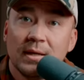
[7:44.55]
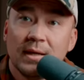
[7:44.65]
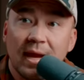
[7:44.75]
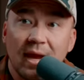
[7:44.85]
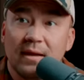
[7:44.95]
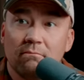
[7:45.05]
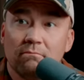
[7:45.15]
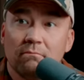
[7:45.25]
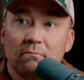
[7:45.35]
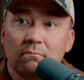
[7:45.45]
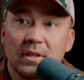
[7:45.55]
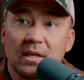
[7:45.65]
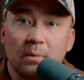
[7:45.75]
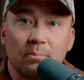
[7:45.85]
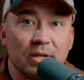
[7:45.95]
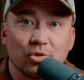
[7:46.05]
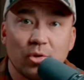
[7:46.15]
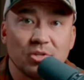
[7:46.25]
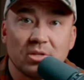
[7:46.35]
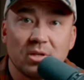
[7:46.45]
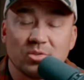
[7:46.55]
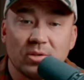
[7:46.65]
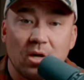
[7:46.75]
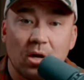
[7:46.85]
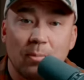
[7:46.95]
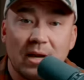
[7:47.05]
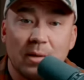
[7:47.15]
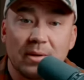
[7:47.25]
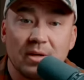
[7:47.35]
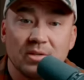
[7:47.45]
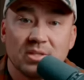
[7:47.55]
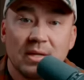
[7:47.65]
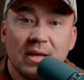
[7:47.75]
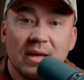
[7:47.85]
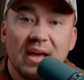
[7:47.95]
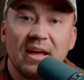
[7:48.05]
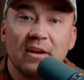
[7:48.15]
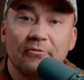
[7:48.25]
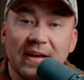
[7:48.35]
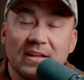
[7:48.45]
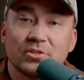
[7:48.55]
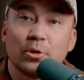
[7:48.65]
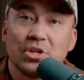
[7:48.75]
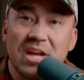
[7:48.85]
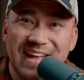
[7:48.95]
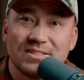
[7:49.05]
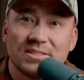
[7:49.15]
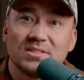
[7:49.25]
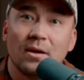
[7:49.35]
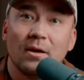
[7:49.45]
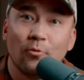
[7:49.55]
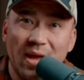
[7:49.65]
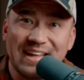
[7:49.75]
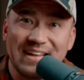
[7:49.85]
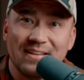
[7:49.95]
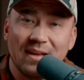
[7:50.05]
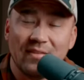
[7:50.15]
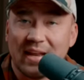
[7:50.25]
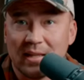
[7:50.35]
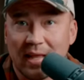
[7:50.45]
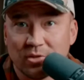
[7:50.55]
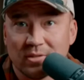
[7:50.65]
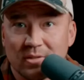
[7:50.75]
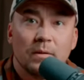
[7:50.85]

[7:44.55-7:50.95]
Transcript: And the administration doesn't want to talk about it because it affects their chances of winning in that election.